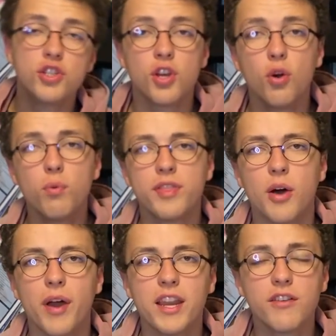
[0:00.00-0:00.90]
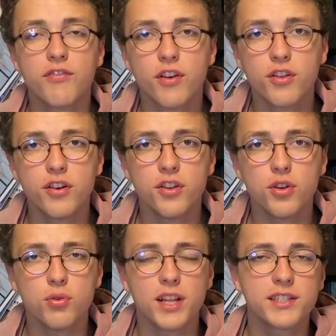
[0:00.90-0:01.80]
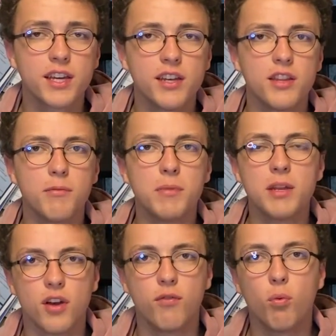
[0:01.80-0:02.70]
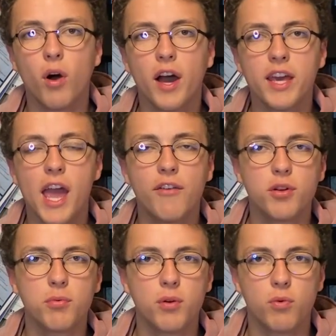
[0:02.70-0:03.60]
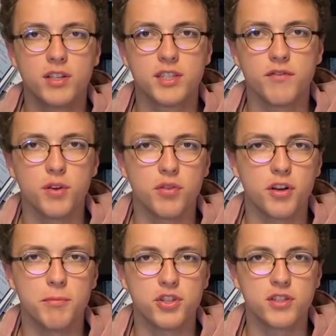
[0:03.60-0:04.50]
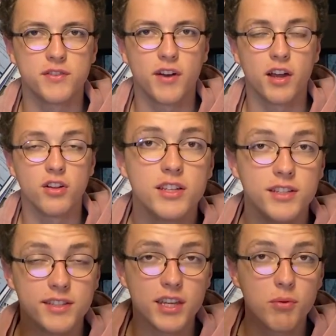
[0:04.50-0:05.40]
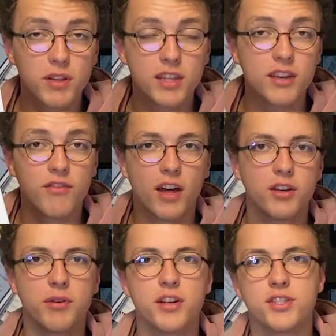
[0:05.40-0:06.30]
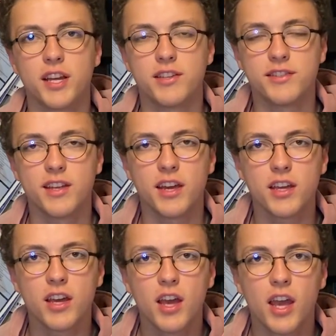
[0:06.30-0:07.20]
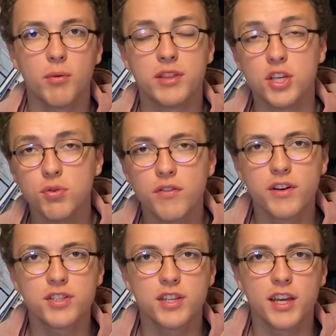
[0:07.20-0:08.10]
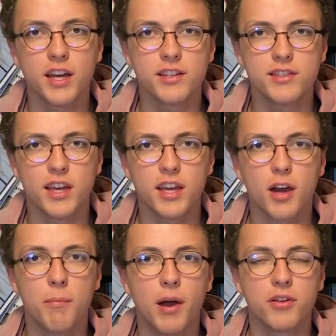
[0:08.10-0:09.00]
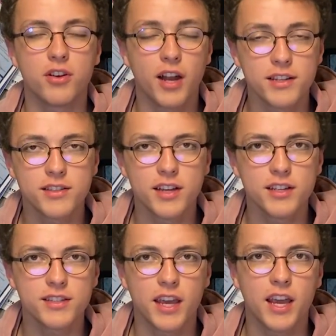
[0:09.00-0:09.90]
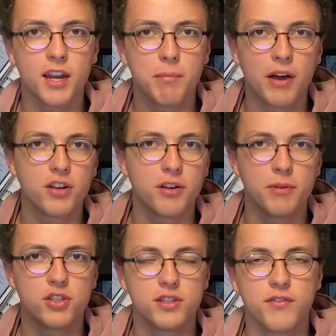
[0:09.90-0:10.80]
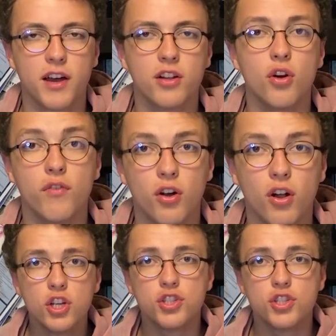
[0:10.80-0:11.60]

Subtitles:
So without any further ado, let's get into the meat of why everyone wants to view their admissions file, to see what the evaluators had to say and what the university had to say about your essays and about your admissions file overall.